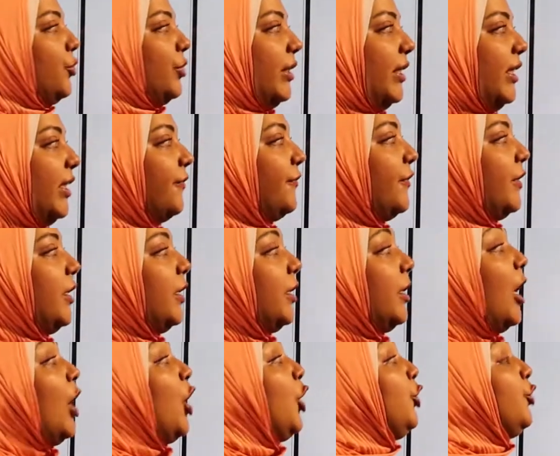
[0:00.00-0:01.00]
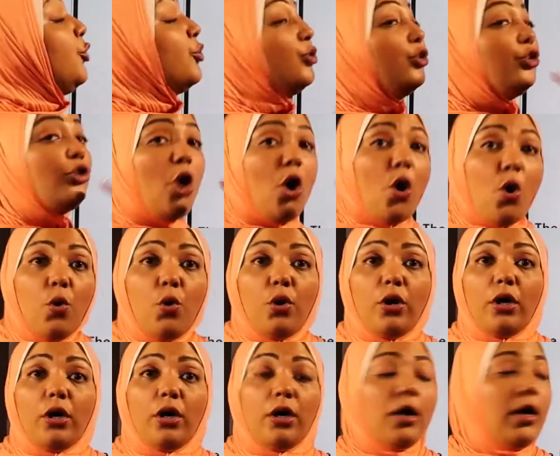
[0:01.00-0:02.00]
your evening, your
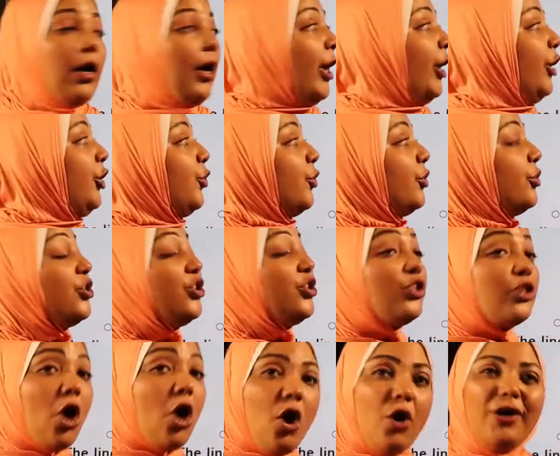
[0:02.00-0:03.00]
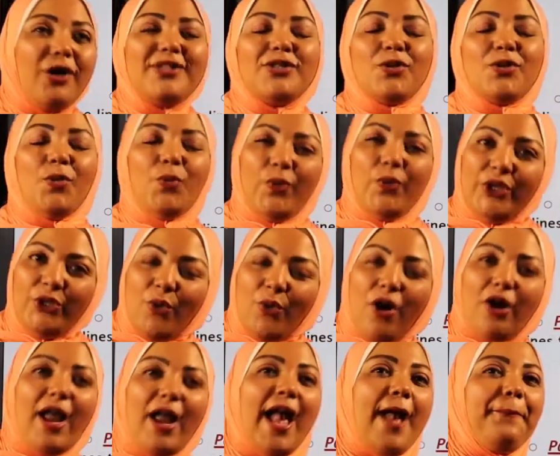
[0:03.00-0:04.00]
talk, your song. So when you
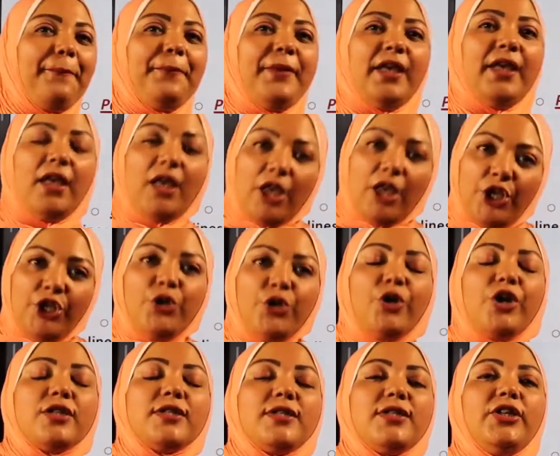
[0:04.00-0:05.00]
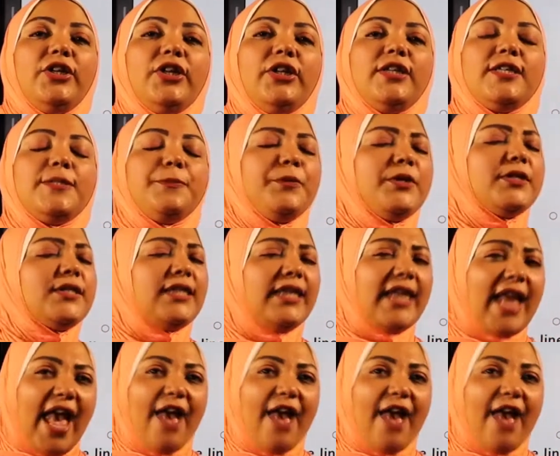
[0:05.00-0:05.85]
are happy, you consider this person